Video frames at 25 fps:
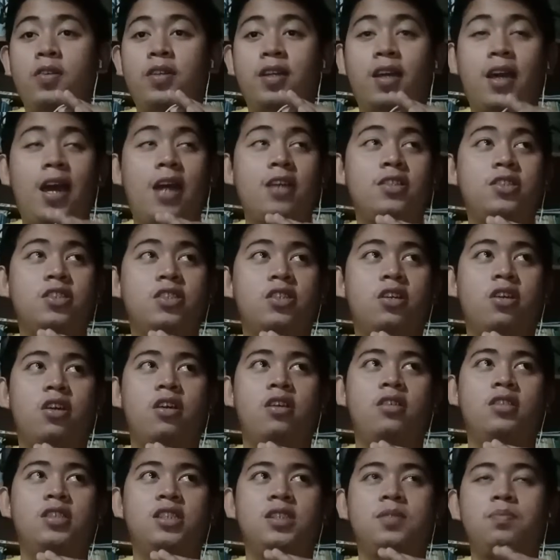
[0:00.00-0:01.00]
from the
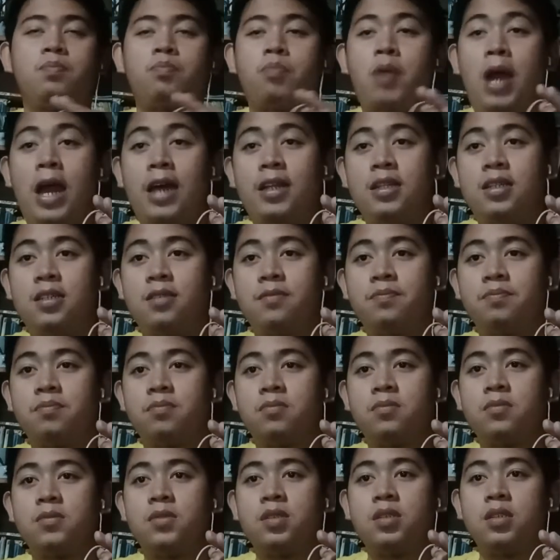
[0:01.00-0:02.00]
results of
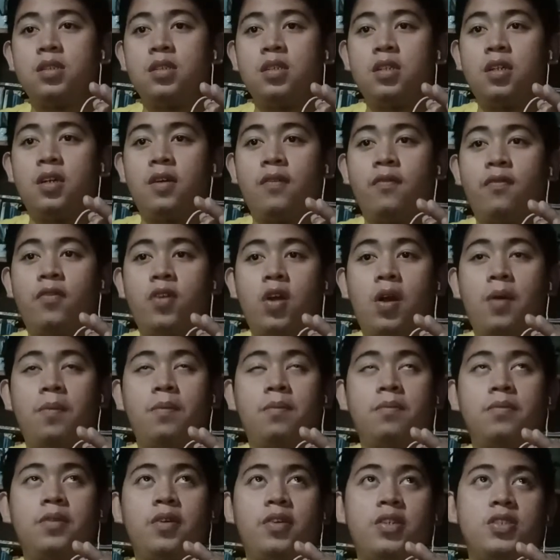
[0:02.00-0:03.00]
x-rays and
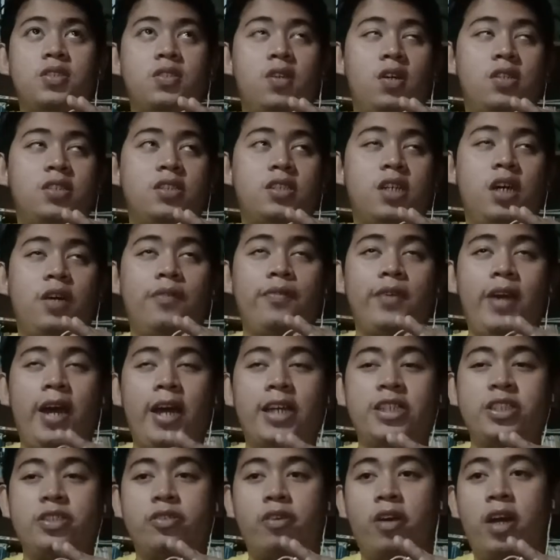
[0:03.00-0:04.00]
other imaging tests
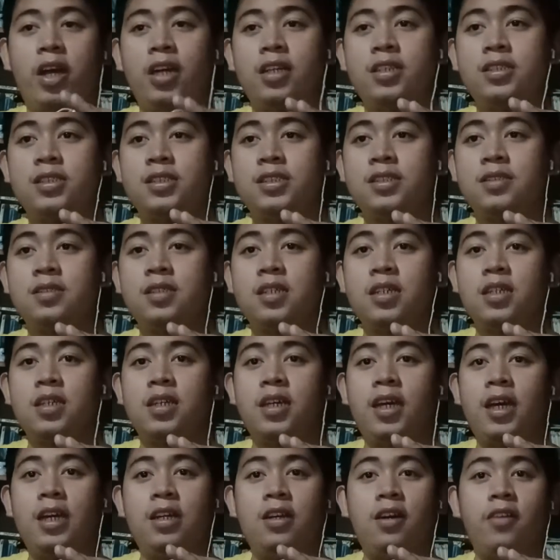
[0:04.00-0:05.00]
from other
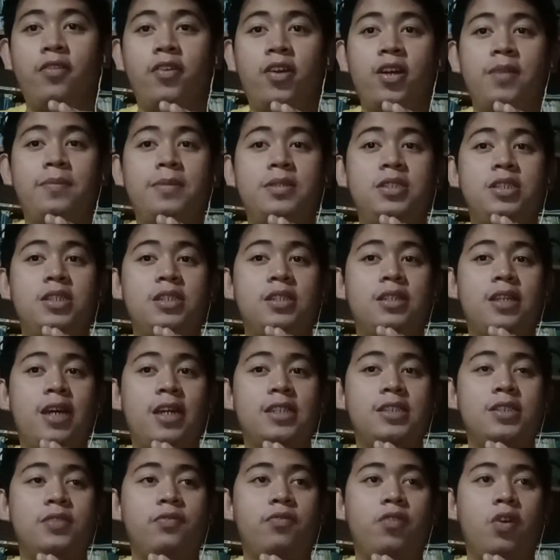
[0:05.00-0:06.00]
samples of
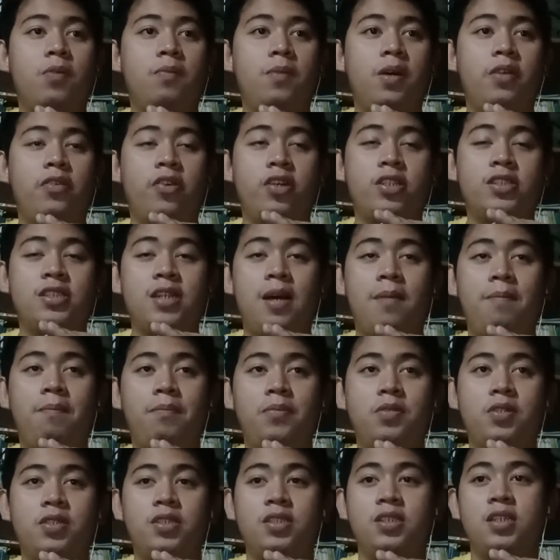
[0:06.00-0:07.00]
tumor taken during the
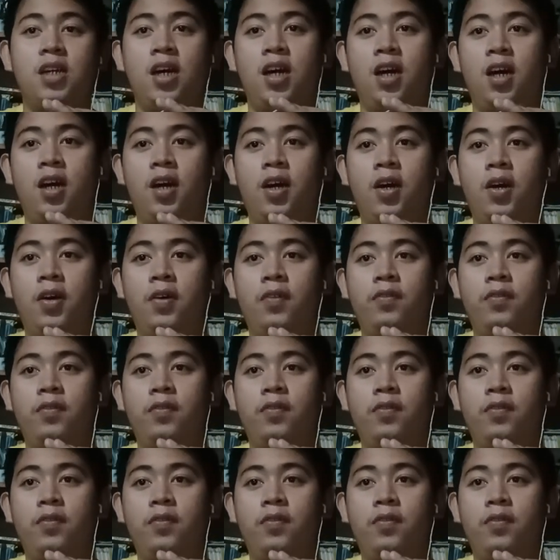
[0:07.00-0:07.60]
surgery